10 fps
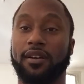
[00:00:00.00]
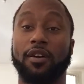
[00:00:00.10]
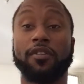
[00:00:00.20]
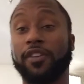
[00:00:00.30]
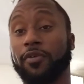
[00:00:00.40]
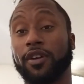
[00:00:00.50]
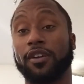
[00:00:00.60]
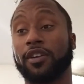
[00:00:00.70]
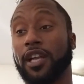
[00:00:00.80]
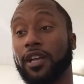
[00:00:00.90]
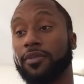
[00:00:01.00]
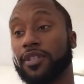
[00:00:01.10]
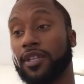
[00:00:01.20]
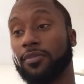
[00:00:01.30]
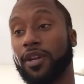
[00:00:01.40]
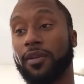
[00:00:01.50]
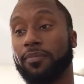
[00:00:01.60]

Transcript: or if they want to learn the language, either way.